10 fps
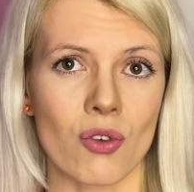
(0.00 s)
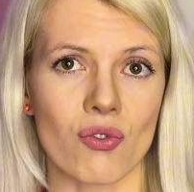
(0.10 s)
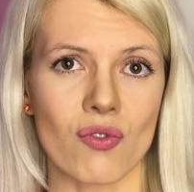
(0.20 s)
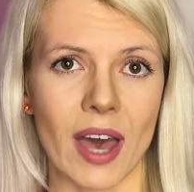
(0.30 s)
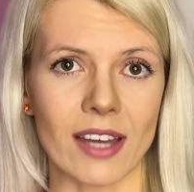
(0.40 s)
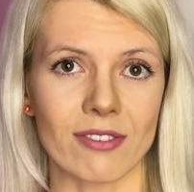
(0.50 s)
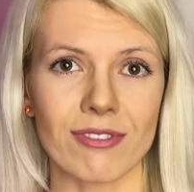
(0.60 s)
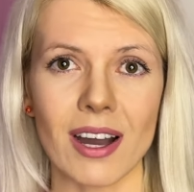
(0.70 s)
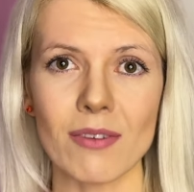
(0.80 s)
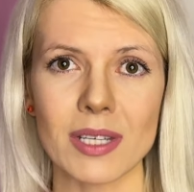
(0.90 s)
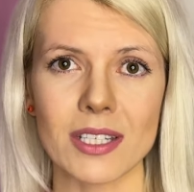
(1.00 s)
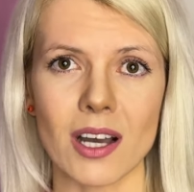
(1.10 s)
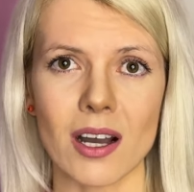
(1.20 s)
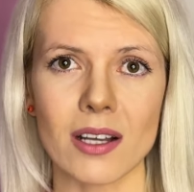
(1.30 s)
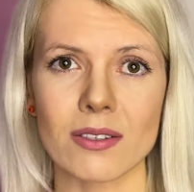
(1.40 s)
that five
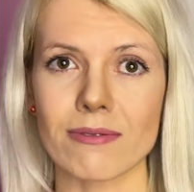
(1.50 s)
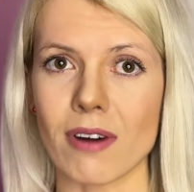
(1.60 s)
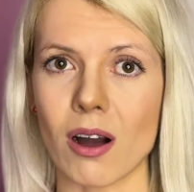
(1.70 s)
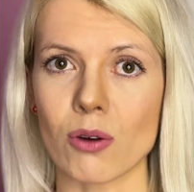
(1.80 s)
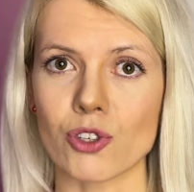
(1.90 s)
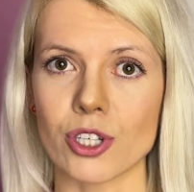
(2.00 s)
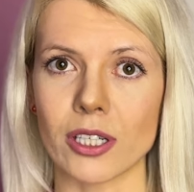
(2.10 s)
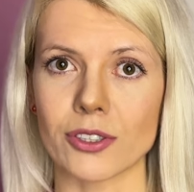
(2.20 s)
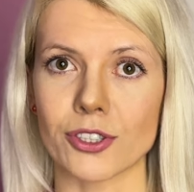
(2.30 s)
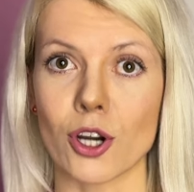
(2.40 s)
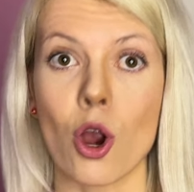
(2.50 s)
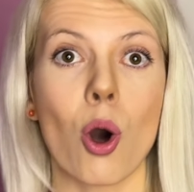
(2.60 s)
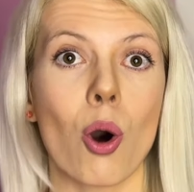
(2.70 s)
missiles found shelter